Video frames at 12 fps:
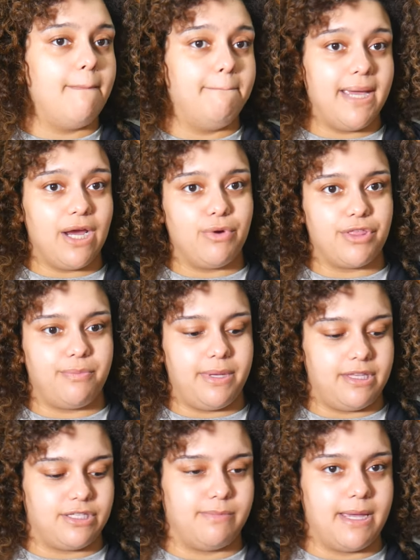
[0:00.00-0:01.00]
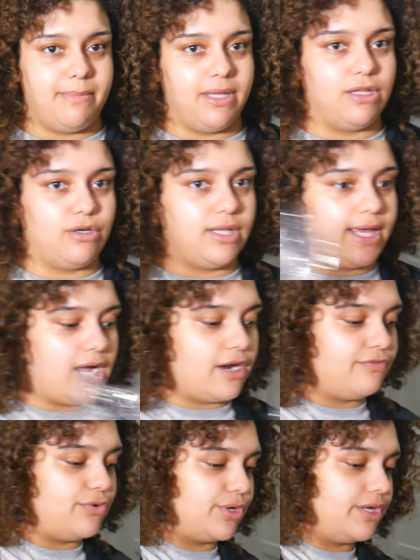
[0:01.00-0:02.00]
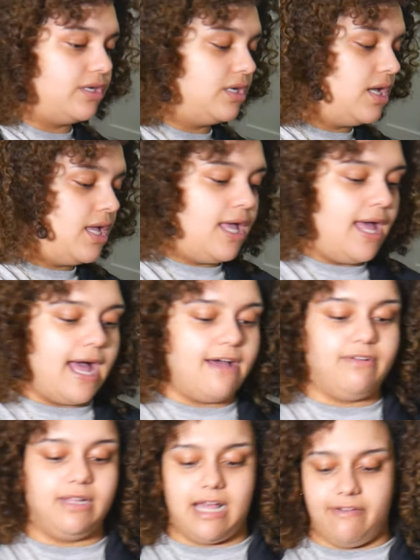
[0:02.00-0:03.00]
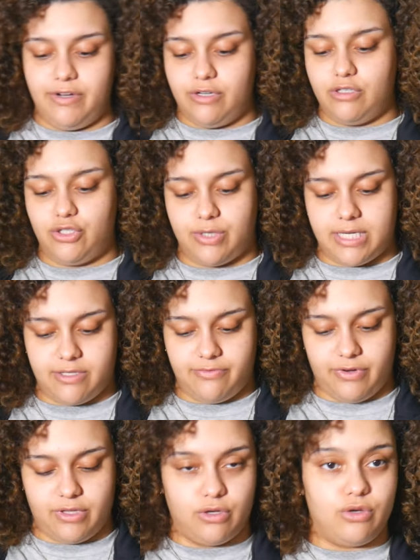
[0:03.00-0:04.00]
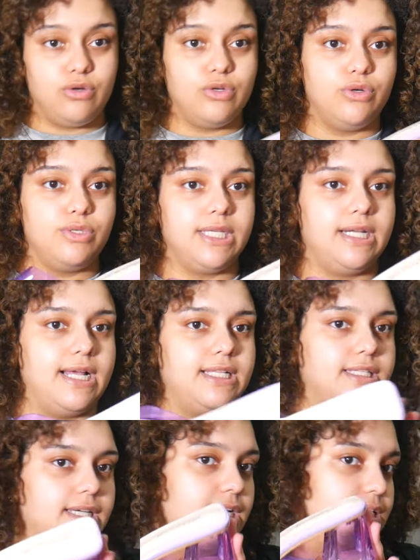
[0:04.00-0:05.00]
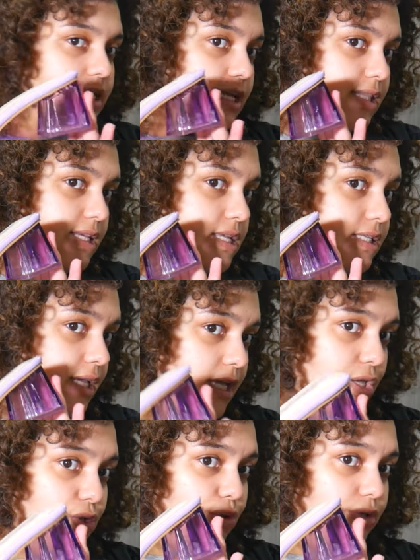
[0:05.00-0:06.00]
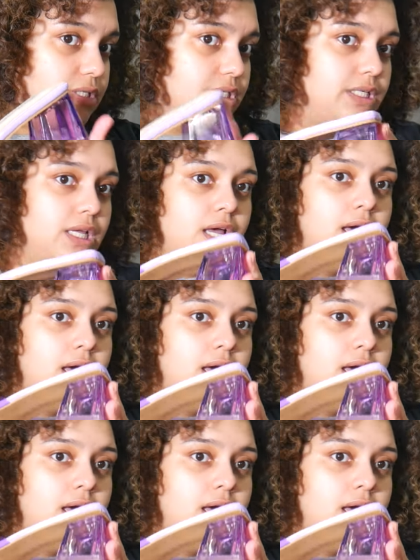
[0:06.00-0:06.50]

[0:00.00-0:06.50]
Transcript: Bear with me, this might be a little like out of order. I have a lavender dress for the cruise, and I decided to get these heels.